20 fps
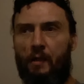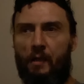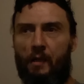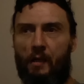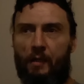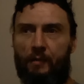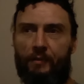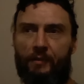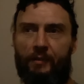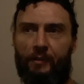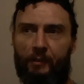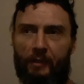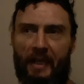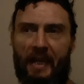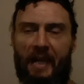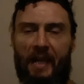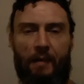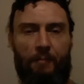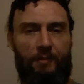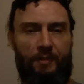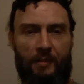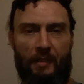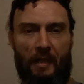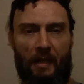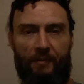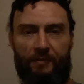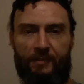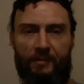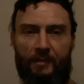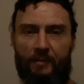And then the
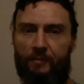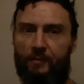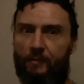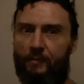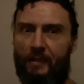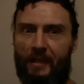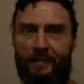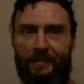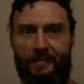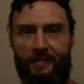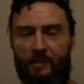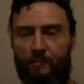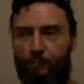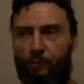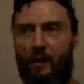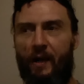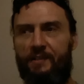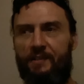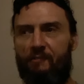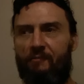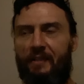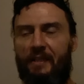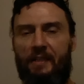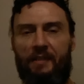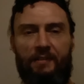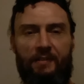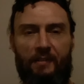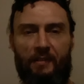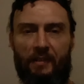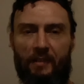camshaft sensor, that's surprisingly
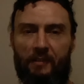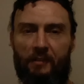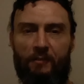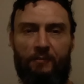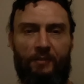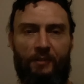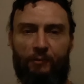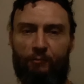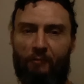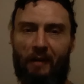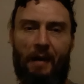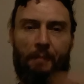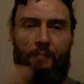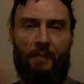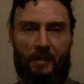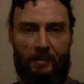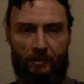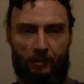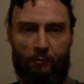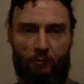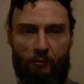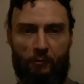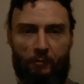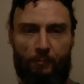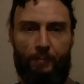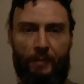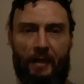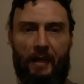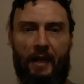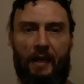easy to get to. It's right by the coil
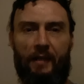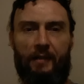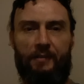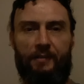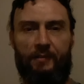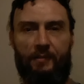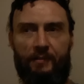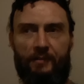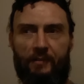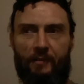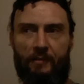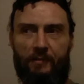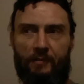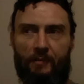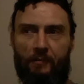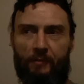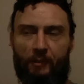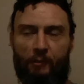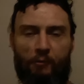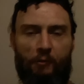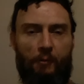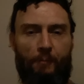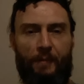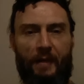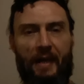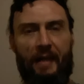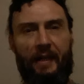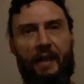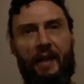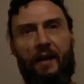packs. It's on the coil
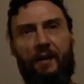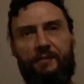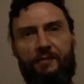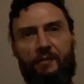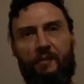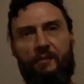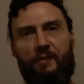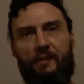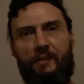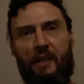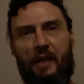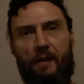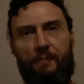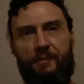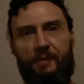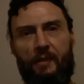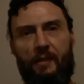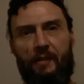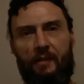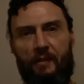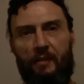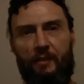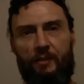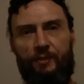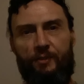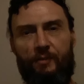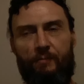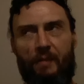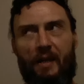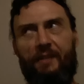pack housing on the top side of the
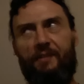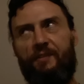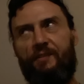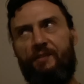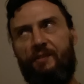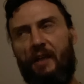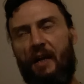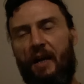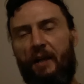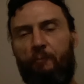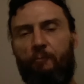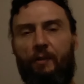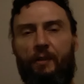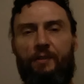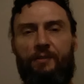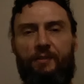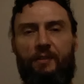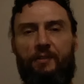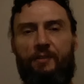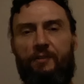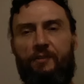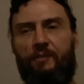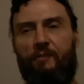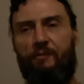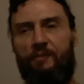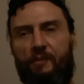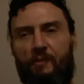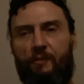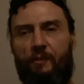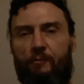engine. Mine's a sideways engine, so
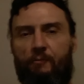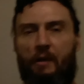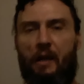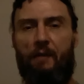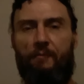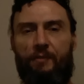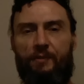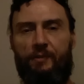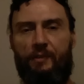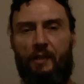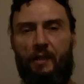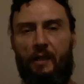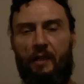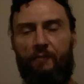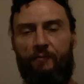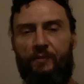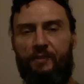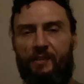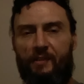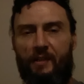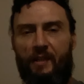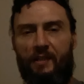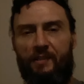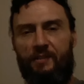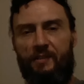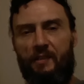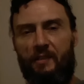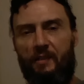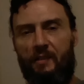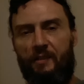it's on the driver's side. If it's an
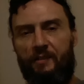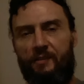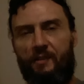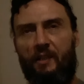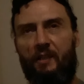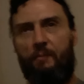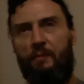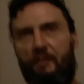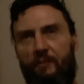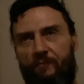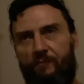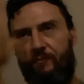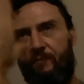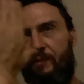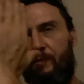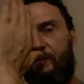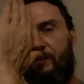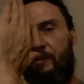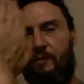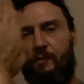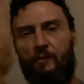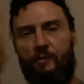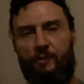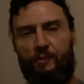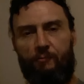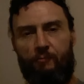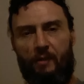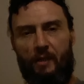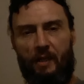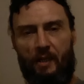S10, it's going to be
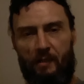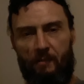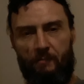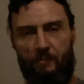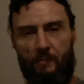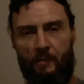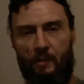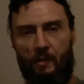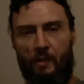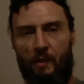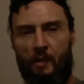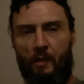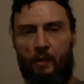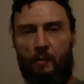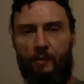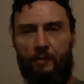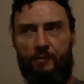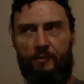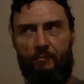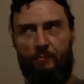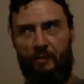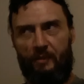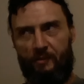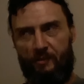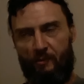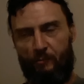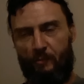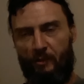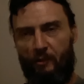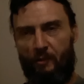straight, which means
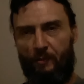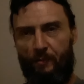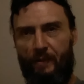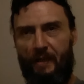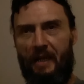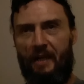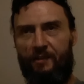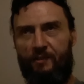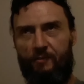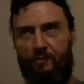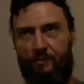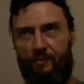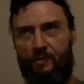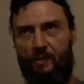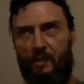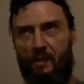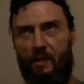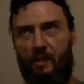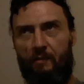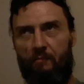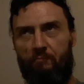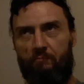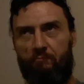it'll be on the passenger side.